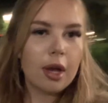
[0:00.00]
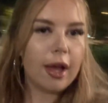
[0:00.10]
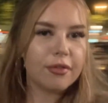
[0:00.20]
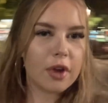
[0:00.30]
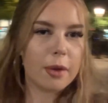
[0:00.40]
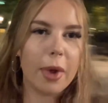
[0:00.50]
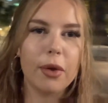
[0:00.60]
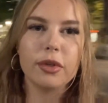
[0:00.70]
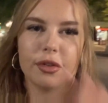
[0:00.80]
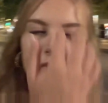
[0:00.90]
I've come out
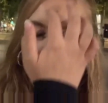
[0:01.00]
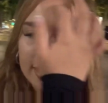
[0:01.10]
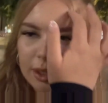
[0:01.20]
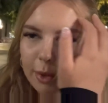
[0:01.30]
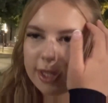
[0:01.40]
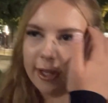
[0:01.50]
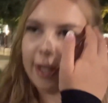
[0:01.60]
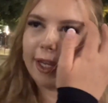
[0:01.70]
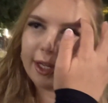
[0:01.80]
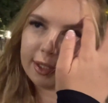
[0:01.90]
to find somewhere to
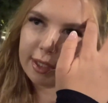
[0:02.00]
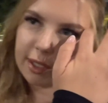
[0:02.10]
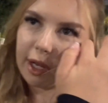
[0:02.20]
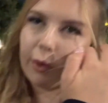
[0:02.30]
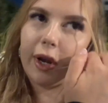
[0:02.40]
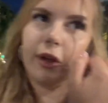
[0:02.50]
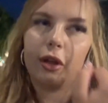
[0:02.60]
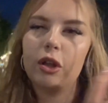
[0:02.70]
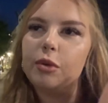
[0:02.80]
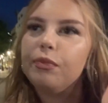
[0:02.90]
eat. I went
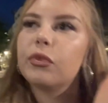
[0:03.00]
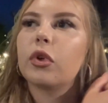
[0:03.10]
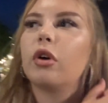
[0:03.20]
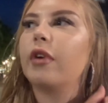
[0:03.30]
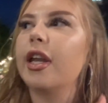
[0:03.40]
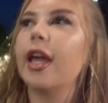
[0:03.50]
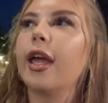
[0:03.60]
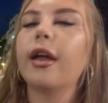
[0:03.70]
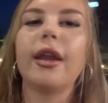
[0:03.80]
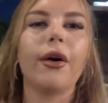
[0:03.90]
home, got
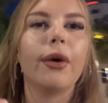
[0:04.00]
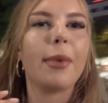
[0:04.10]
ready, and now I'm